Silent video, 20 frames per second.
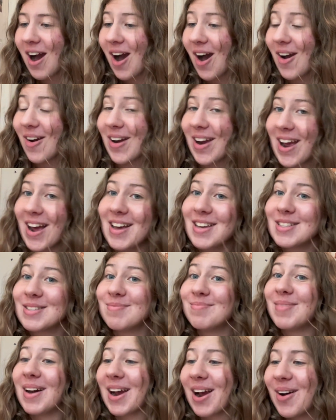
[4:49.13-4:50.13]
Alright guys,
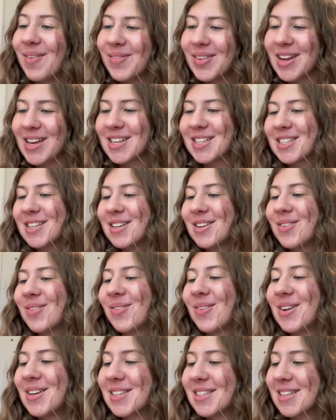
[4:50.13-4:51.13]
my combination
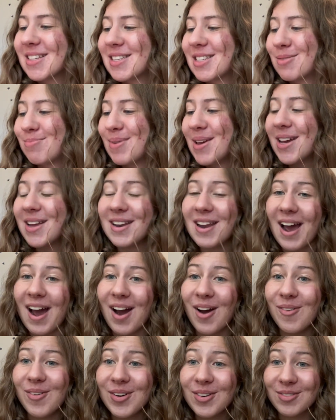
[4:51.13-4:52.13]
was Speak
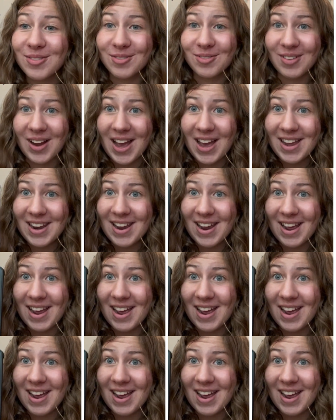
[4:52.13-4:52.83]
Now, Red,